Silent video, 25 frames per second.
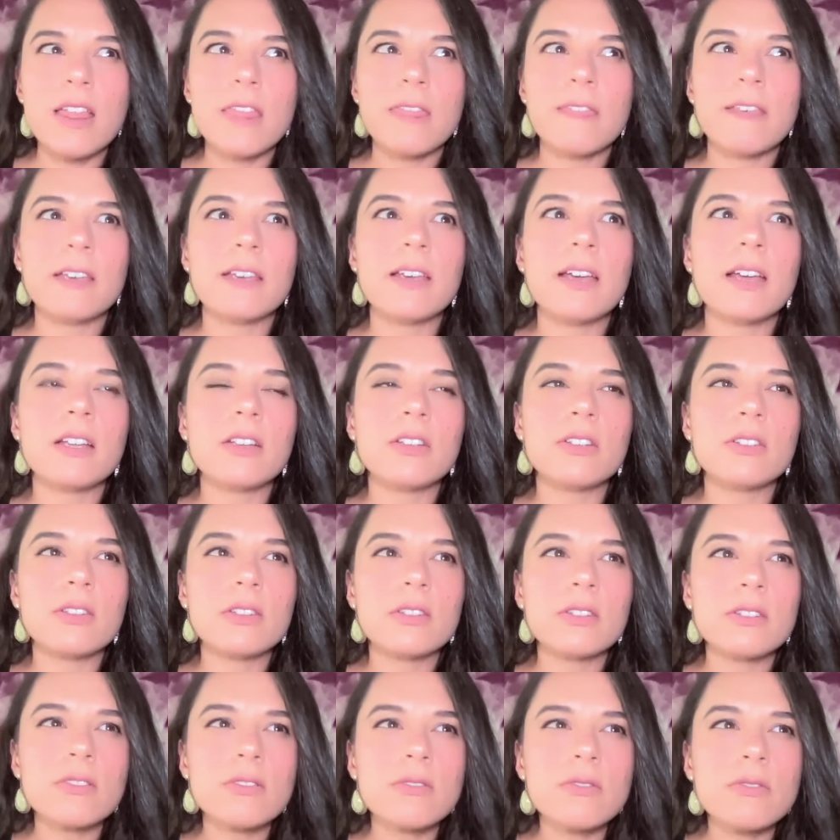
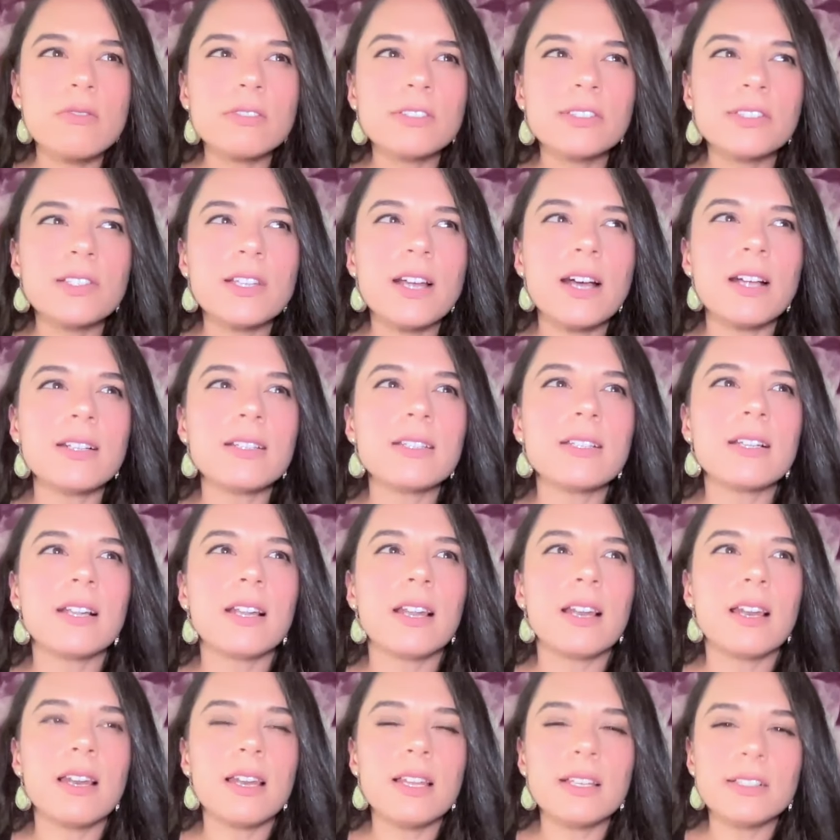and you start to
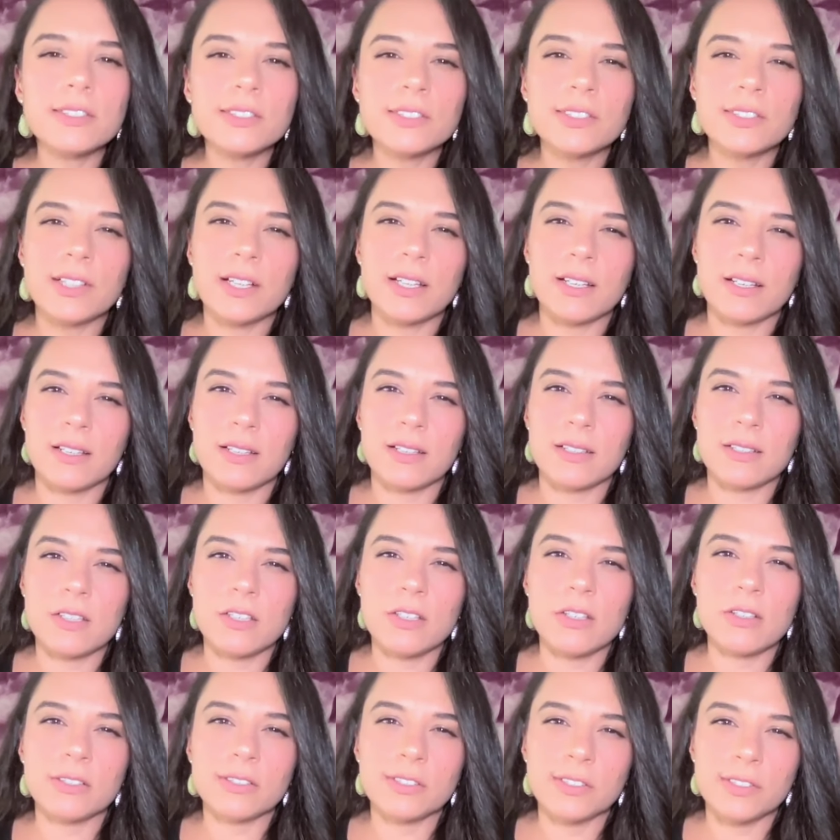listen to
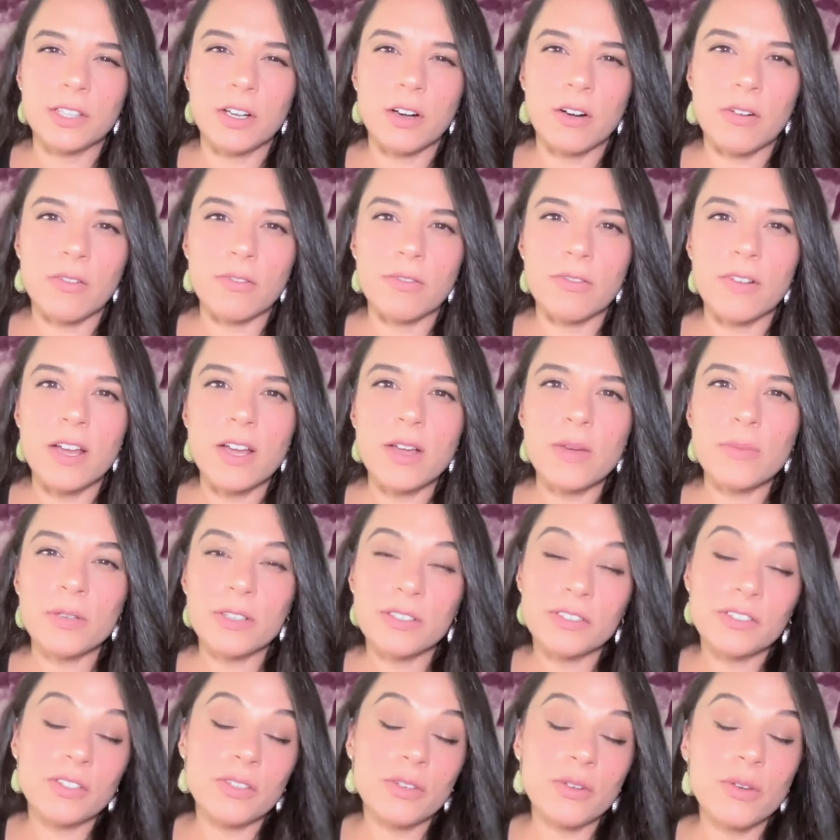yourself
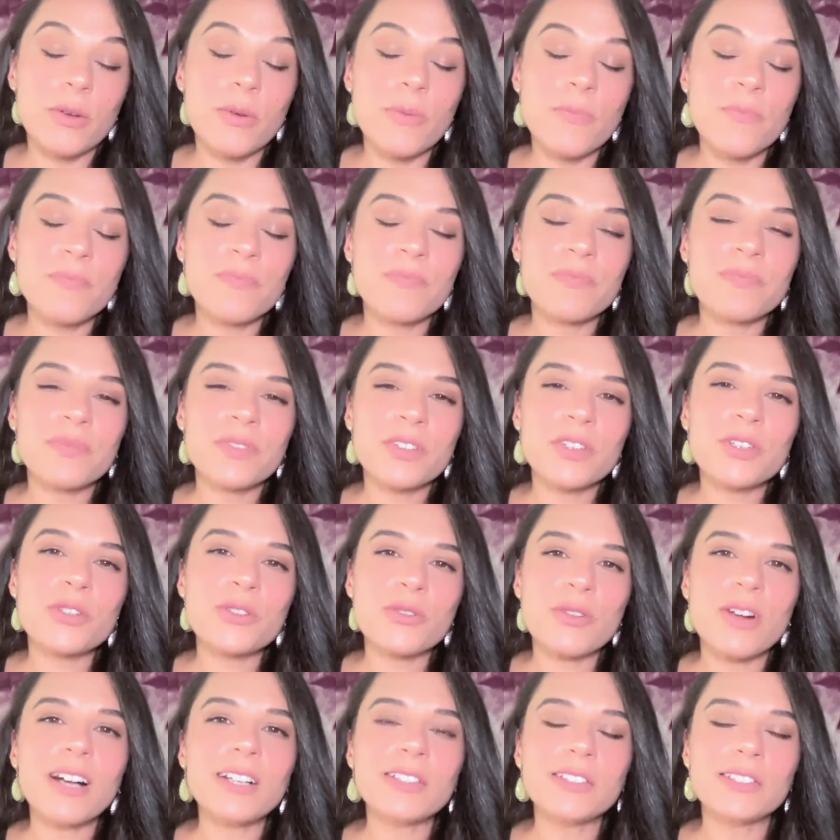because you
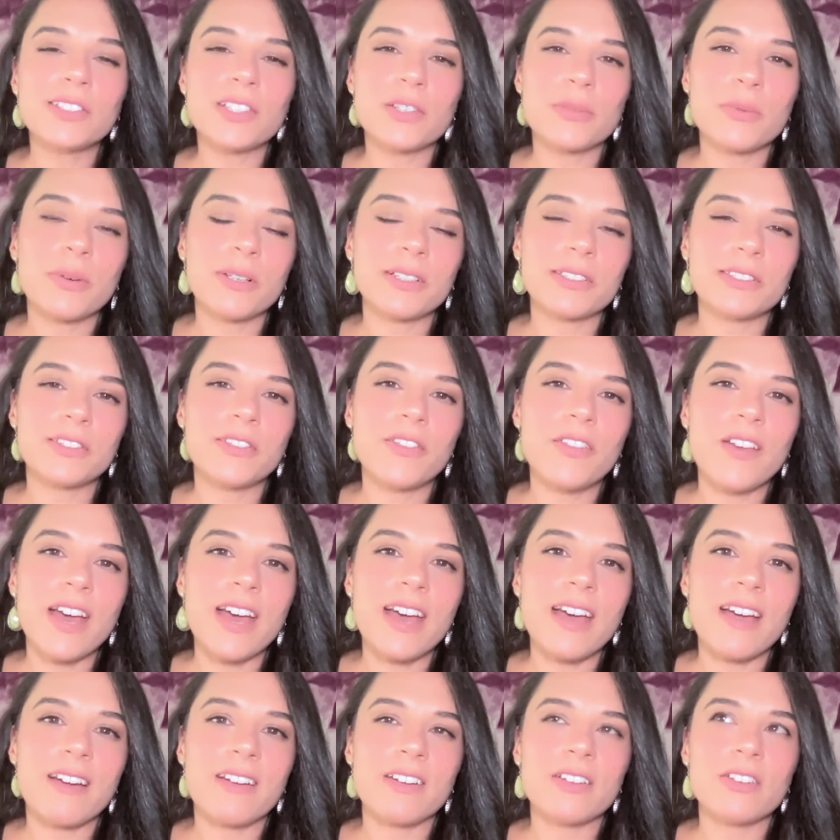trust what's
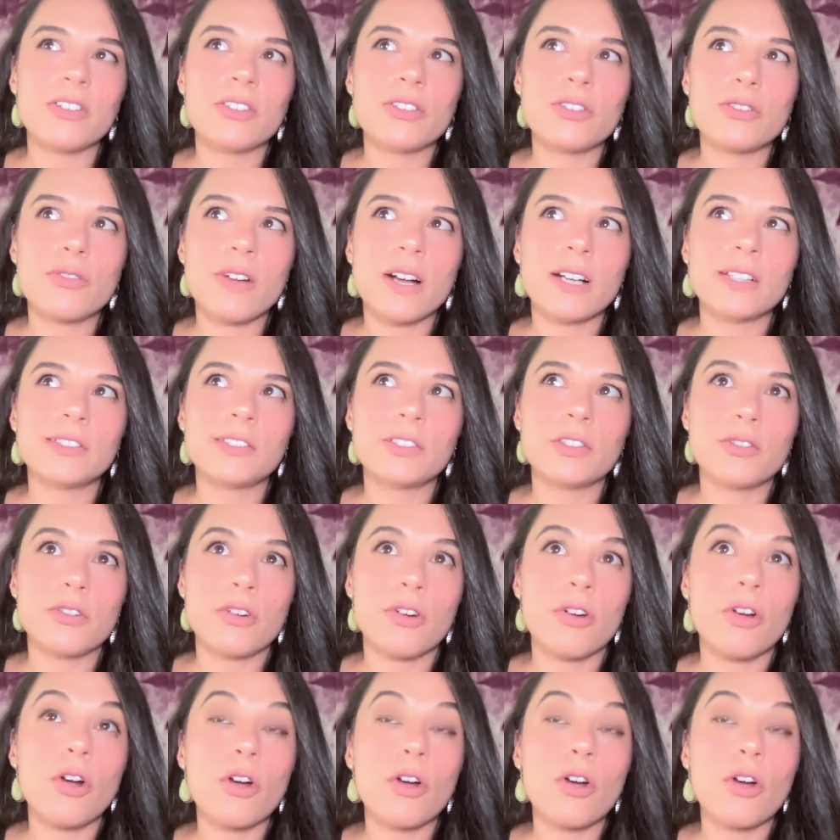there and you trust your